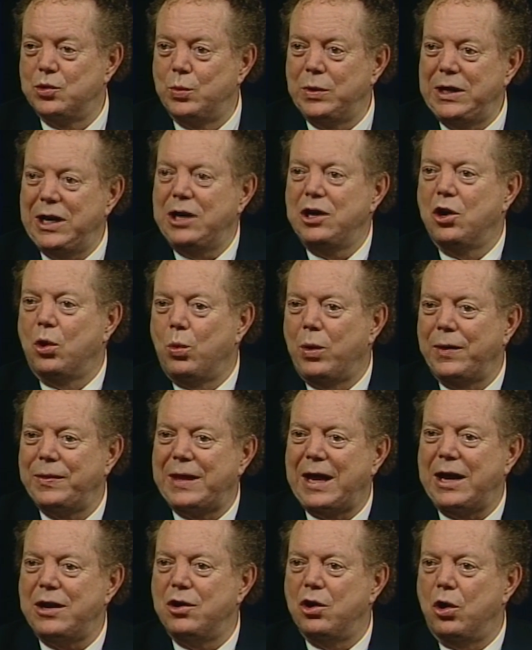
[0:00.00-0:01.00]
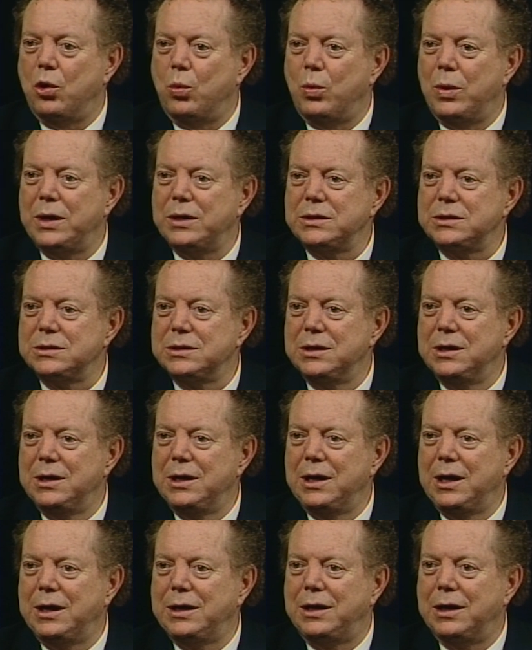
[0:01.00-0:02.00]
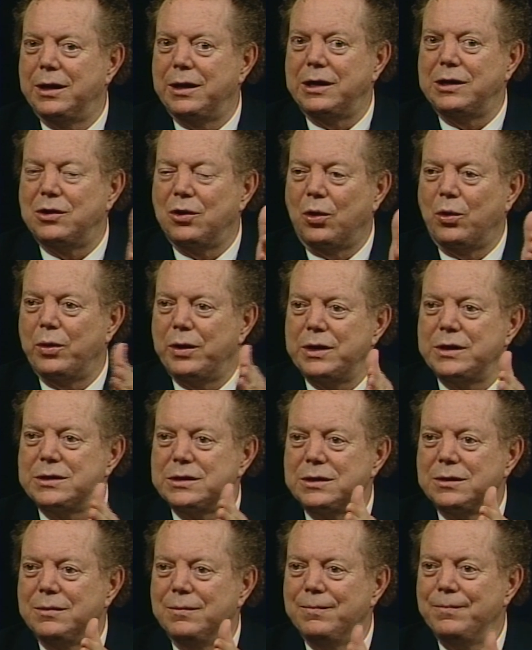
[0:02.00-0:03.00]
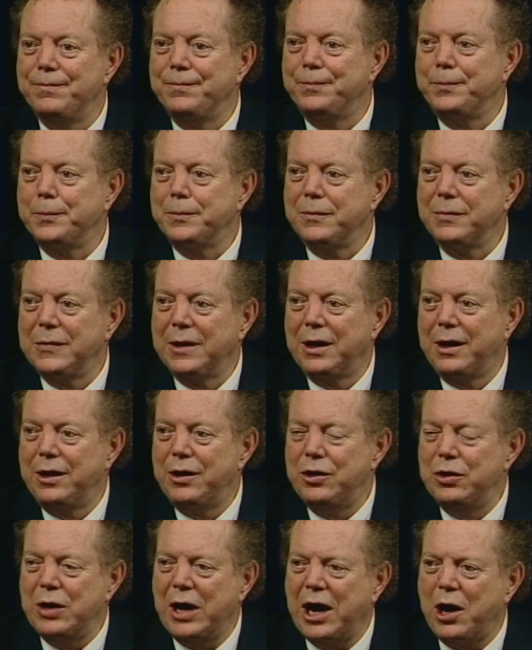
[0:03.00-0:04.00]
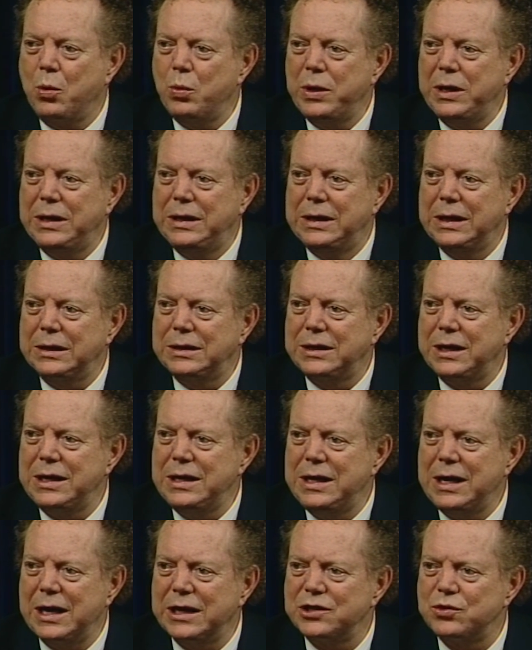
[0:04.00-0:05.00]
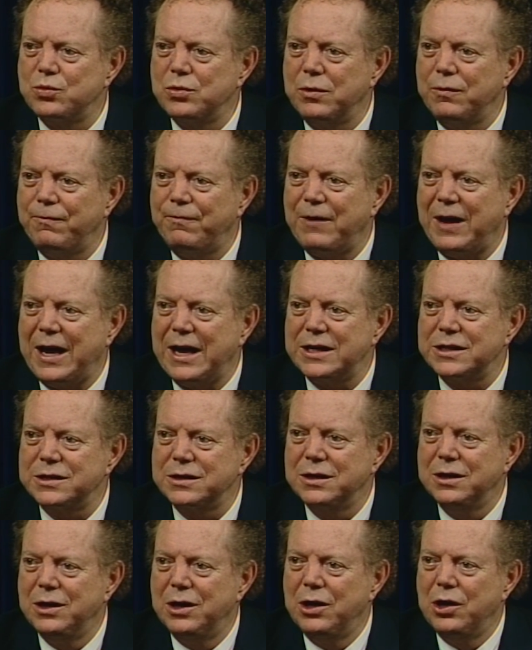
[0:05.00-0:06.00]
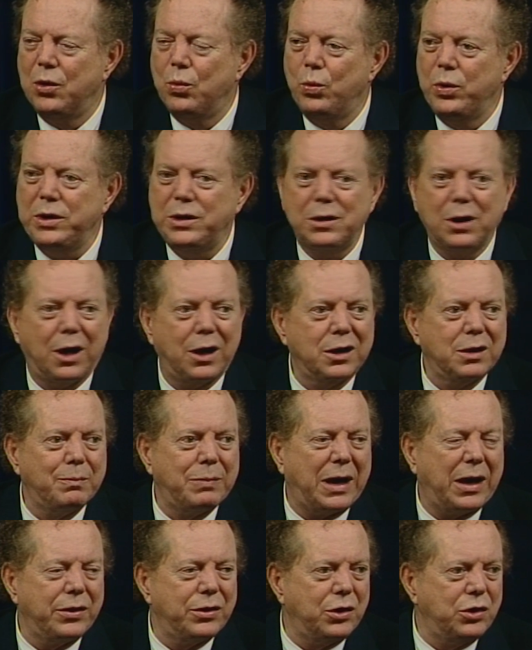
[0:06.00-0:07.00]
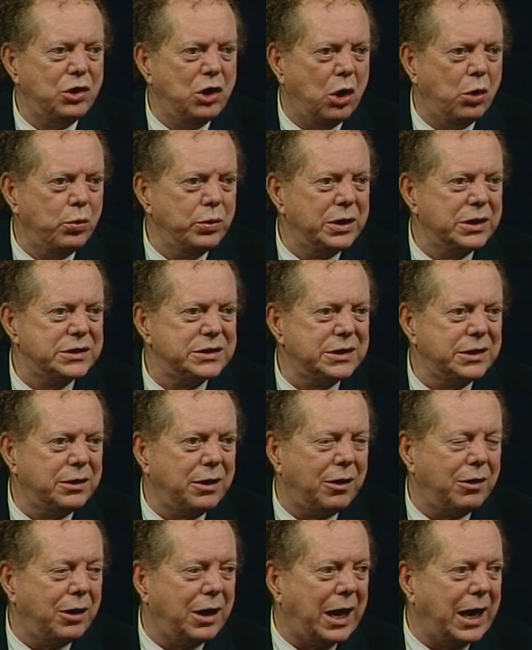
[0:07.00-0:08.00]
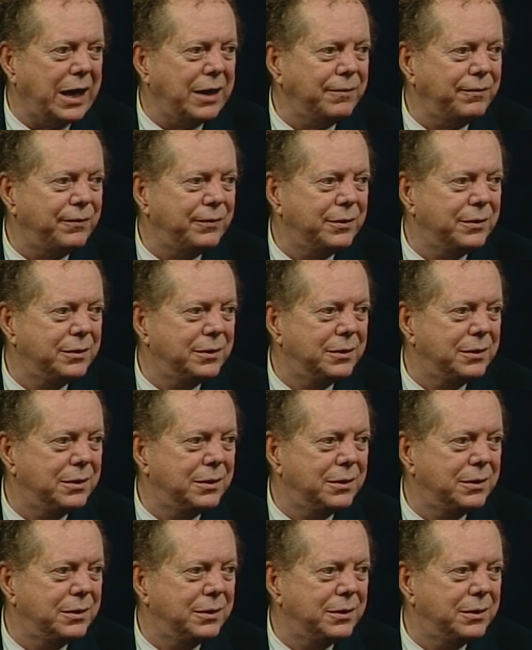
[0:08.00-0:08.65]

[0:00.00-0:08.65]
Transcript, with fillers: Because we didn't know what that no was until they told us. You know how we get to yes real fast? We talk about the knownness in our life